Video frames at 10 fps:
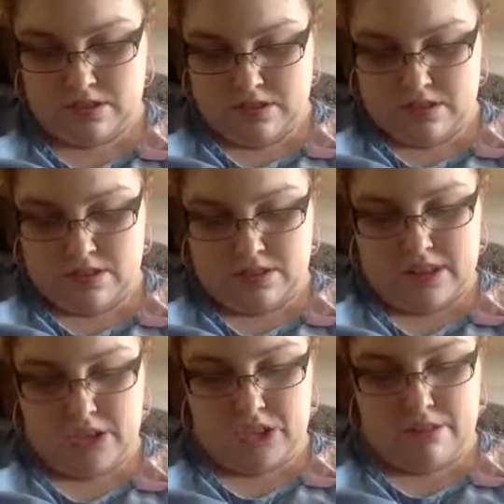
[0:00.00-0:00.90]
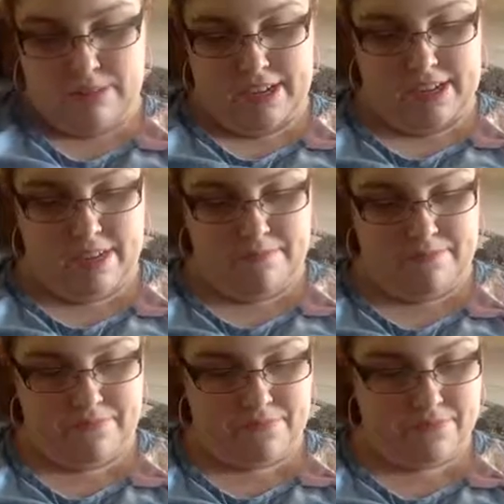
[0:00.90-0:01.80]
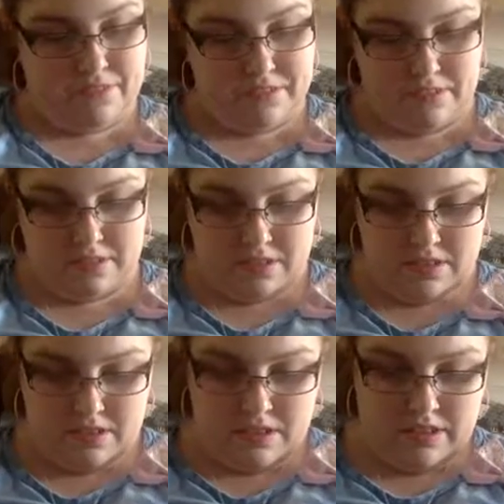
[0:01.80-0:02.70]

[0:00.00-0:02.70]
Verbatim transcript: There should be, there